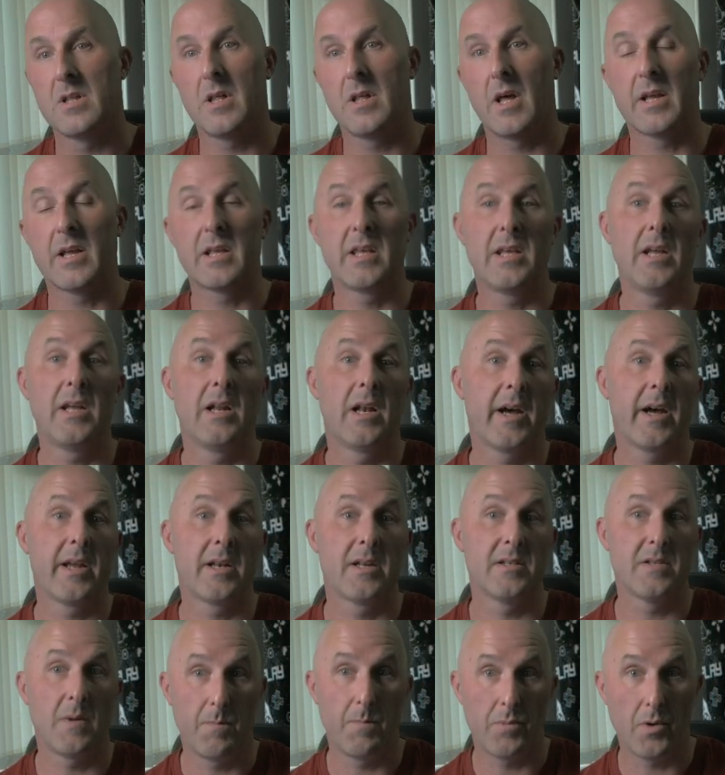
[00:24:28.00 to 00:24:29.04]
A key light
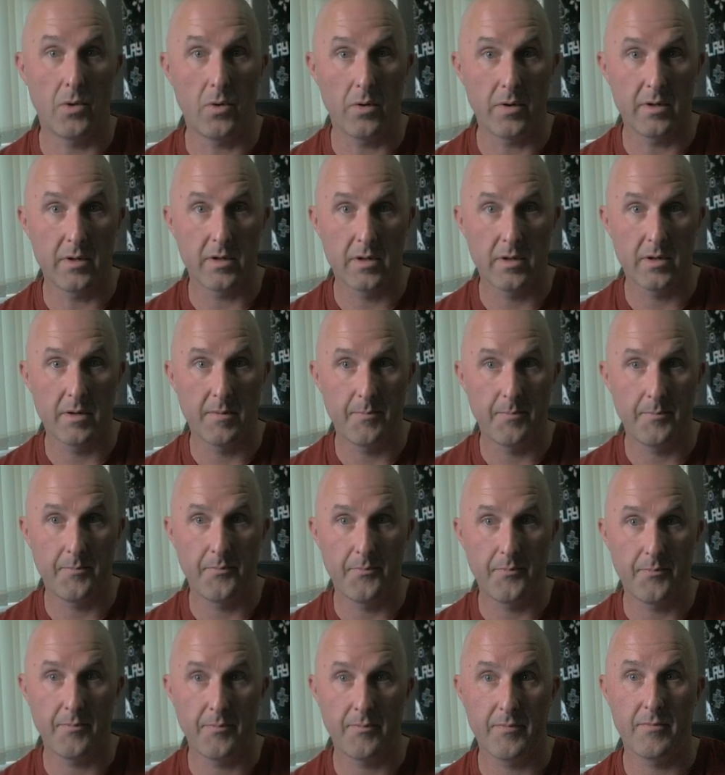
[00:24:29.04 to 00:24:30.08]
is important.
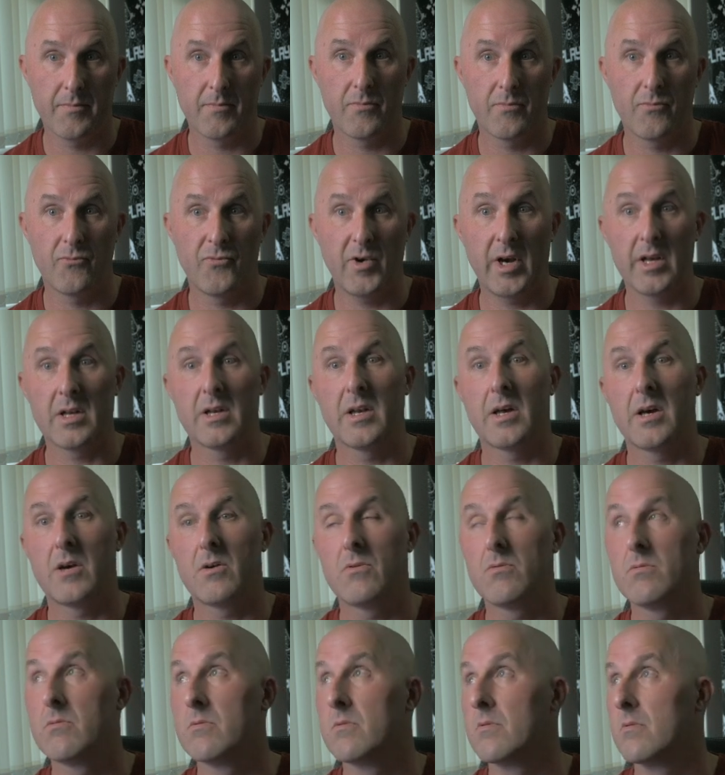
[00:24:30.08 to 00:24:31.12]
Right
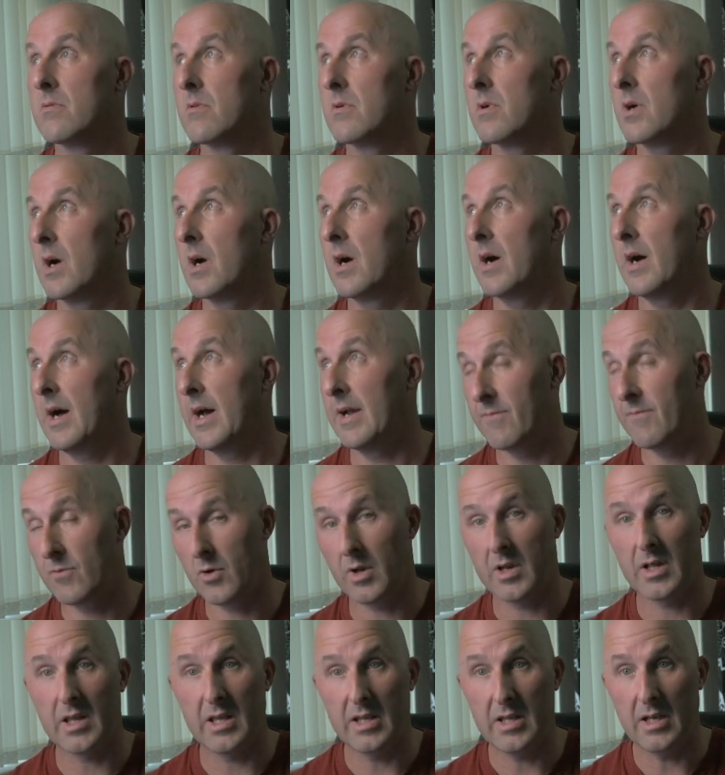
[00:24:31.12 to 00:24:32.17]
now I've got
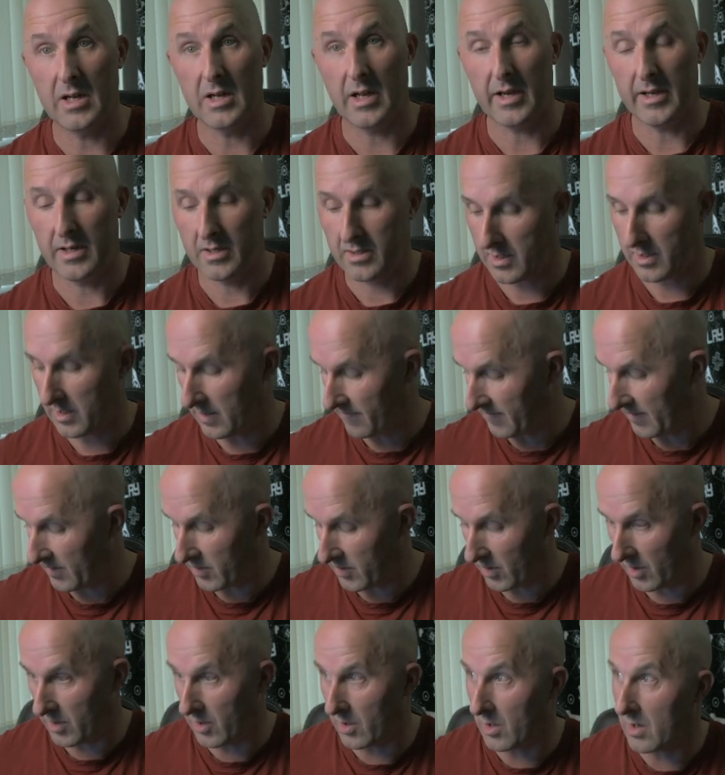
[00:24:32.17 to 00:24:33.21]
a key light, and if I
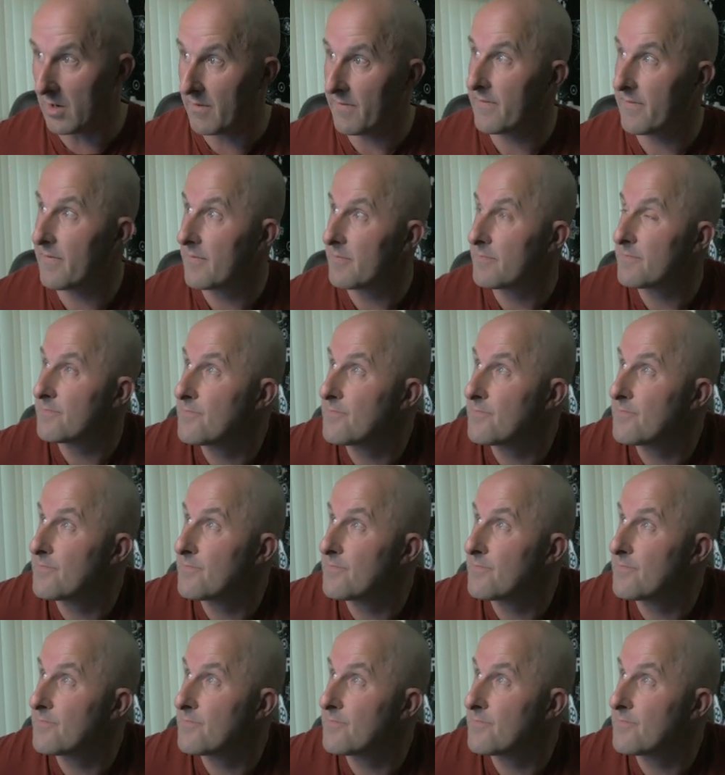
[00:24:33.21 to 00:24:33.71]
turn it off,